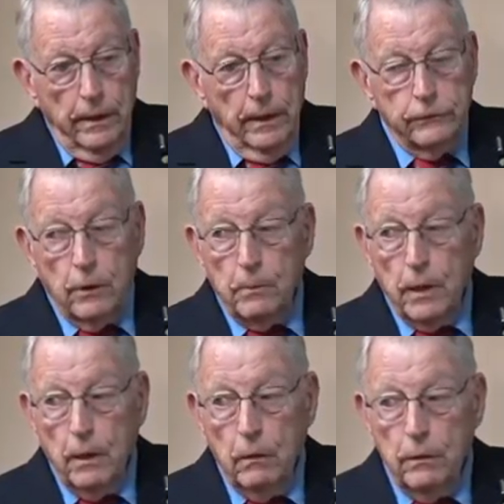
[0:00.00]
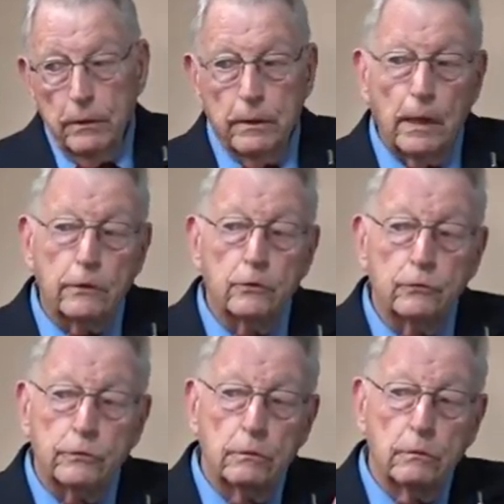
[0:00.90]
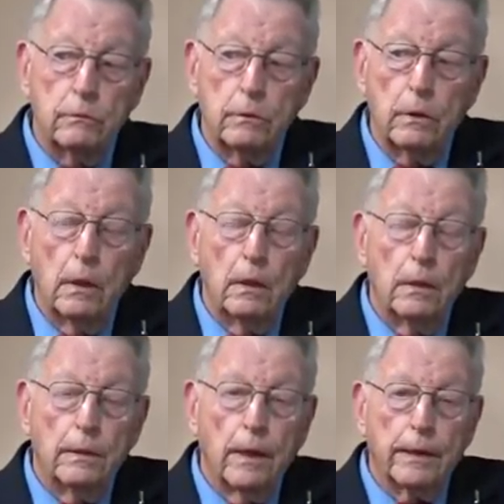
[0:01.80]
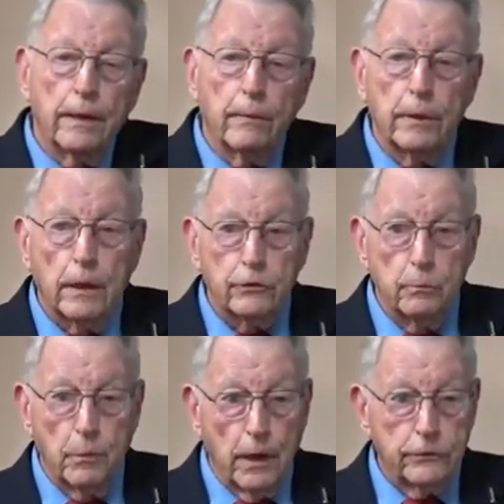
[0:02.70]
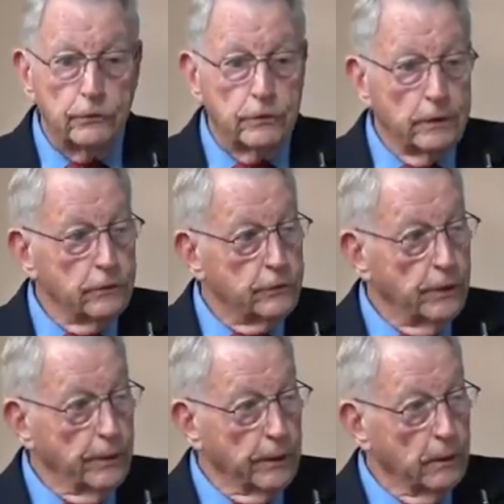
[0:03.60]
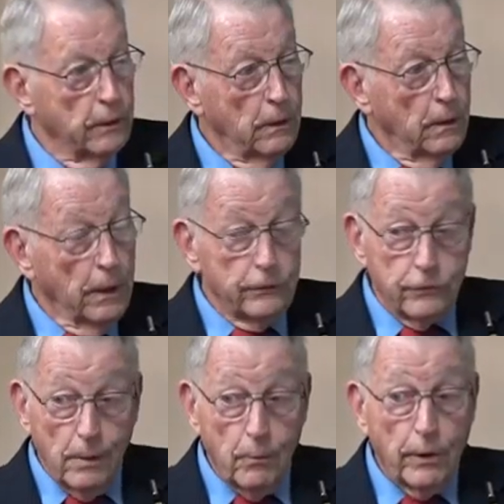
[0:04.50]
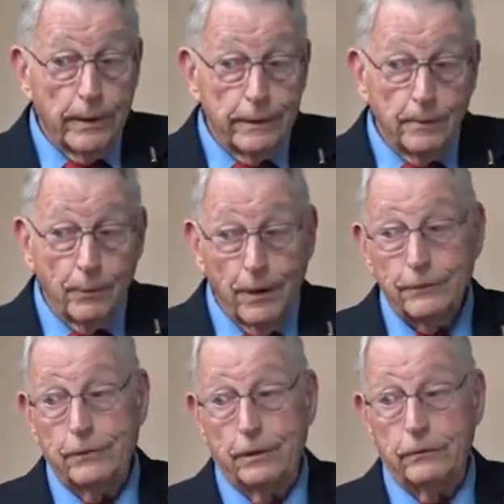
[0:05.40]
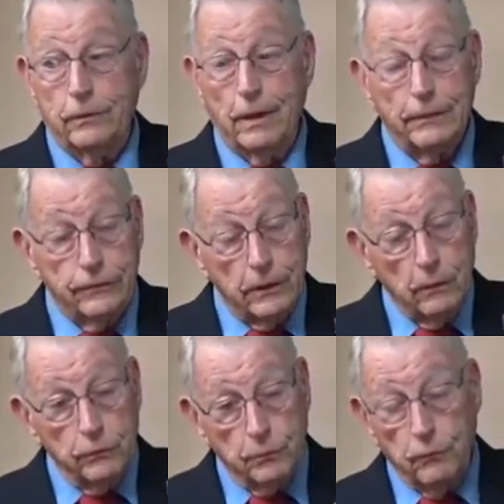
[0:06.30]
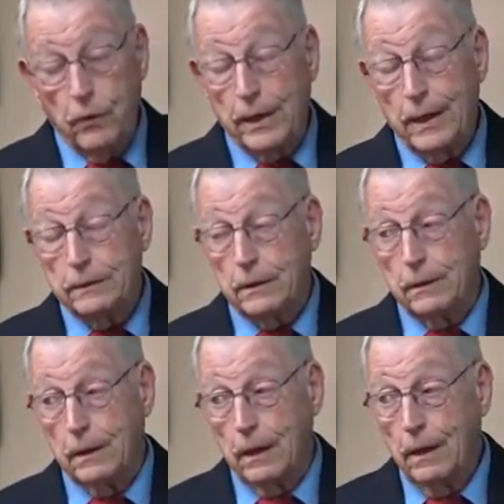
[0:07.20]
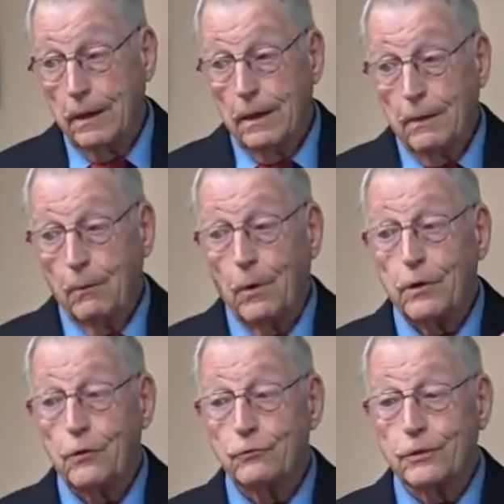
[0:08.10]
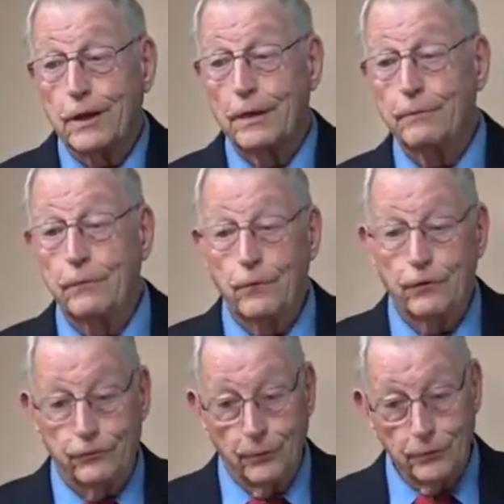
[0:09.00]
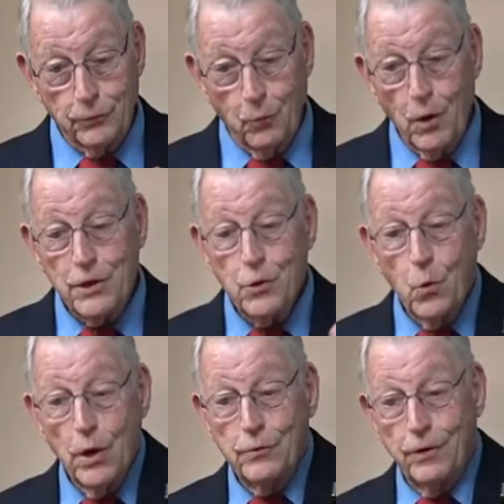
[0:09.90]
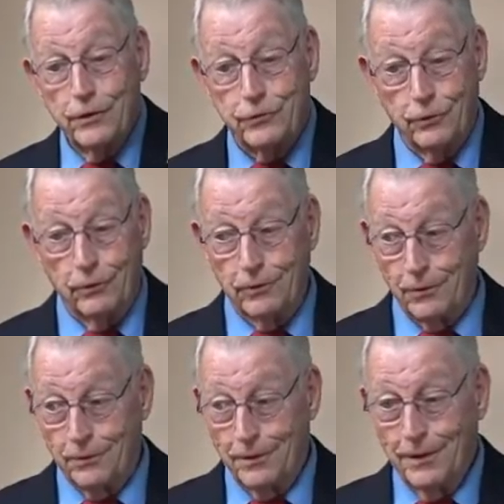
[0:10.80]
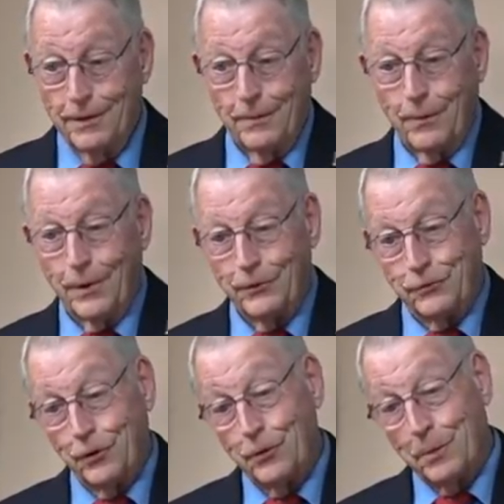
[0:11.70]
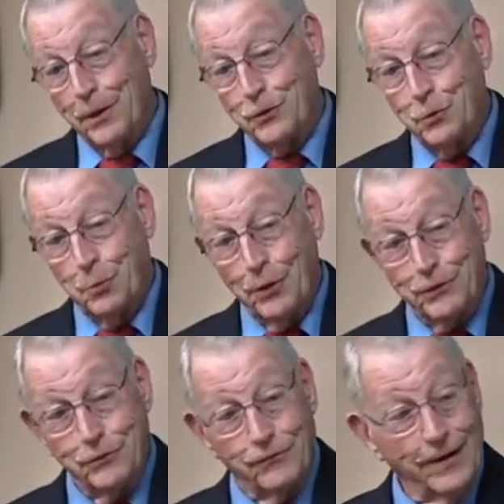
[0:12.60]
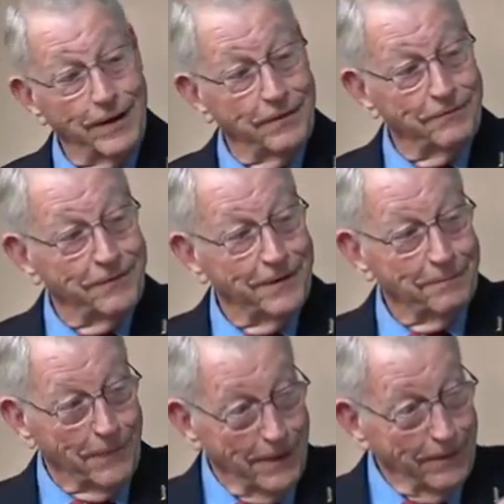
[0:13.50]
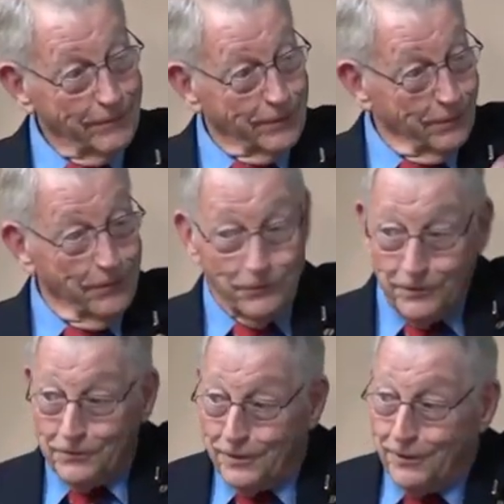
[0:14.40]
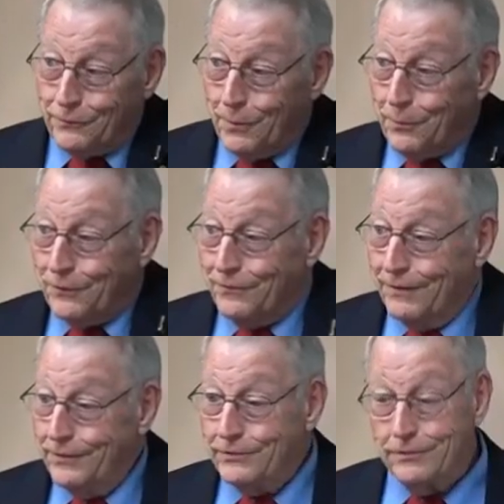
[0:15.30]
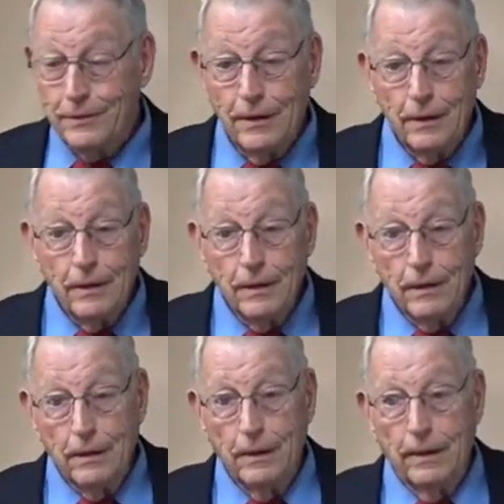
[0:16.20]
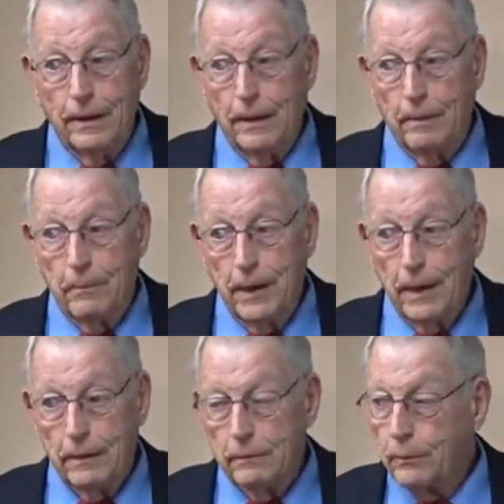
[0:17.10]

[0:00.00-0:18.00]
and somehow it had two uh, gear reduction boxes in the steering, and somewhere in the process, and I think it was before I got the car, one of those had gotten reversed. So it was a one-to-one -one ratio go, where it should have been a 2.25 by having those in series, 1.5 each. And man,